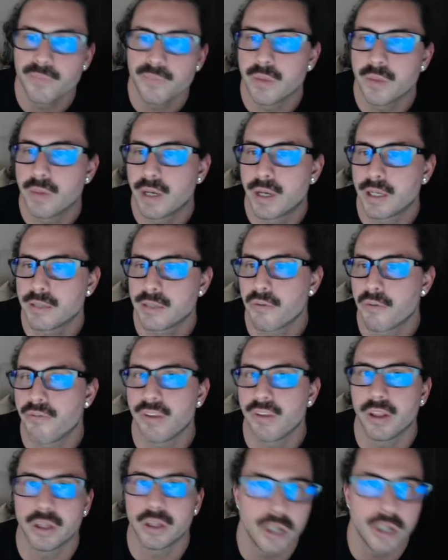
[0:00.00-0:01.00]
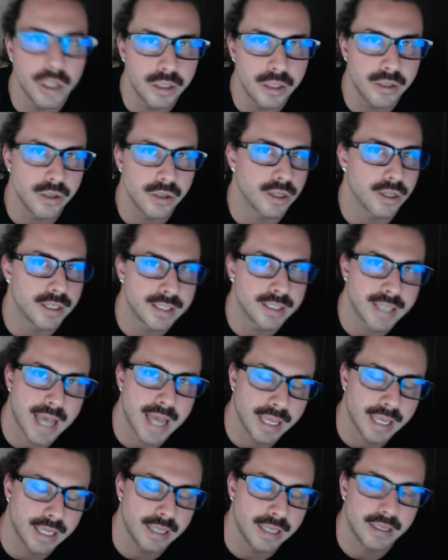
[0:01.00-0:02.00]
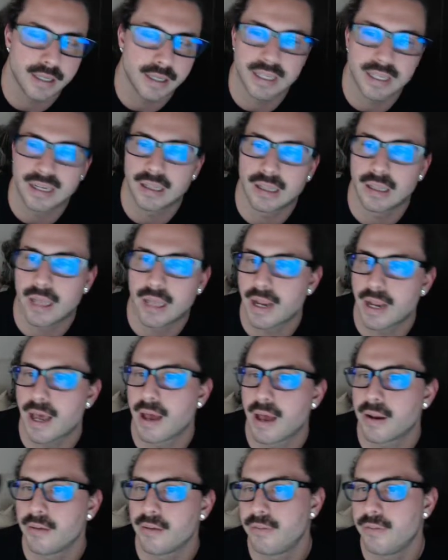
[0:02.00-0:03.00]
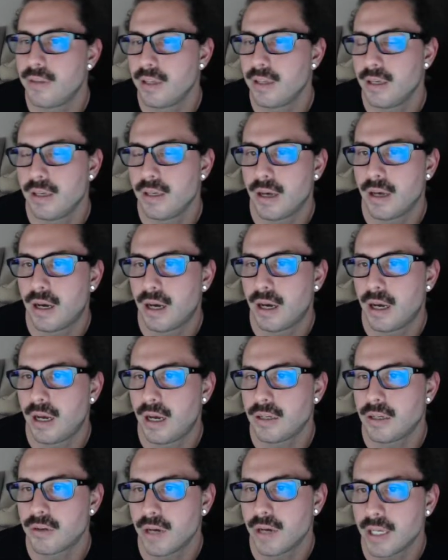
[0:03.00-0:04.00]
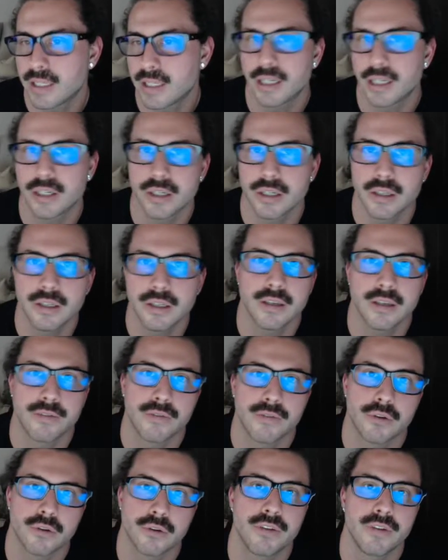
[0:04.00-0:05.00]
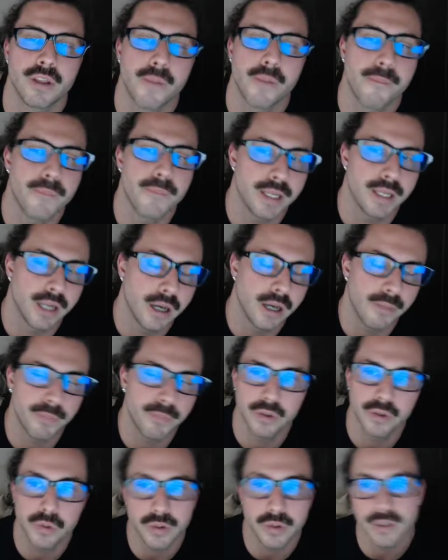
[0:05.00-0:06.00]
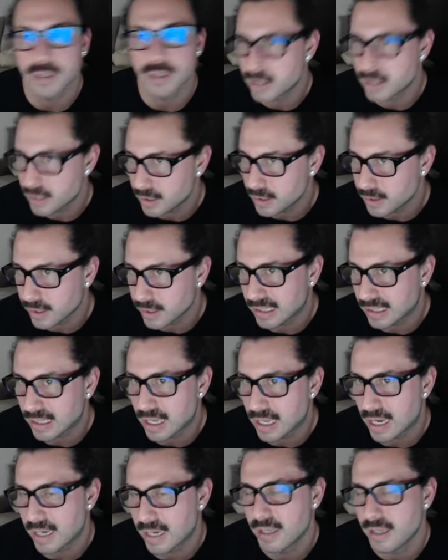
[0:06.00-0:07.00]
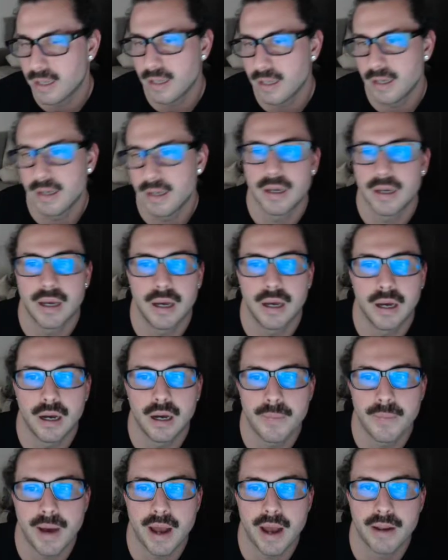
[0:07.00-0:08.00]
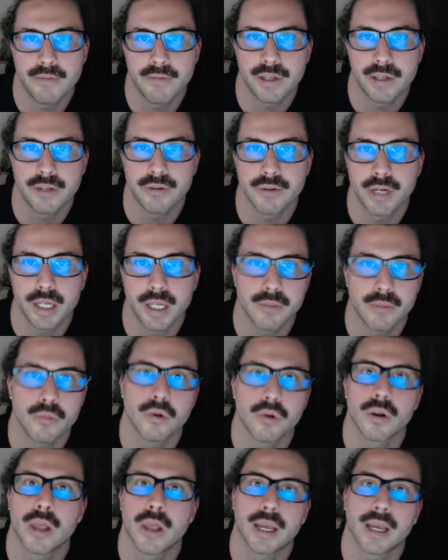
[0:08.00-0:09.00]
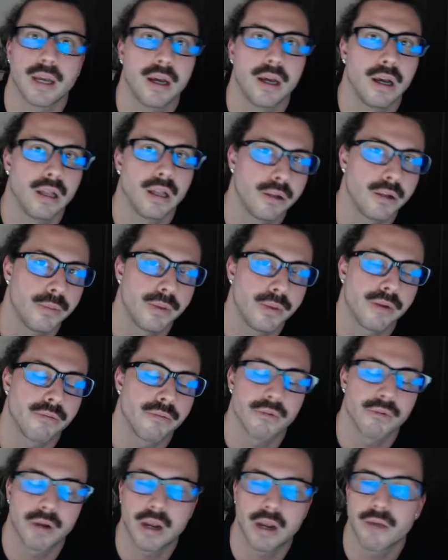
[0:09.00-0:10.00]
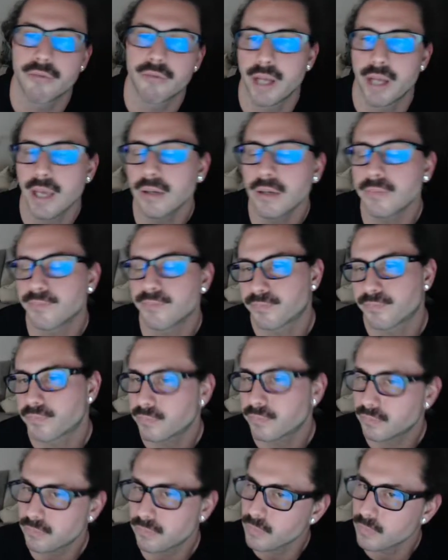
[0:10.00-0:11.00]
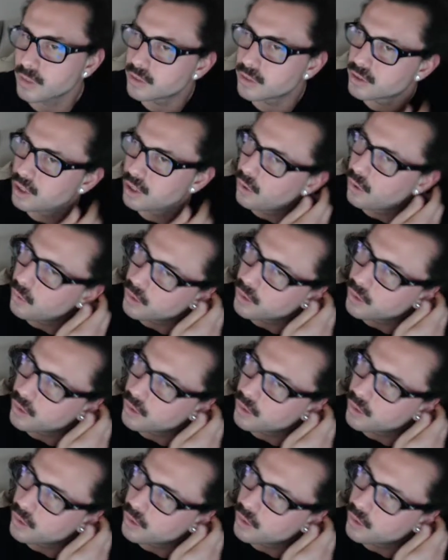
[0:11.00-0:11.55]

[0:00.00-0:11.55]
because if you're feeling good, you can attack it and get a lot out of the training session. If you're feeling beat up, you can still get a lot out of it, treating it more like a little bit of a recovery day. So we'll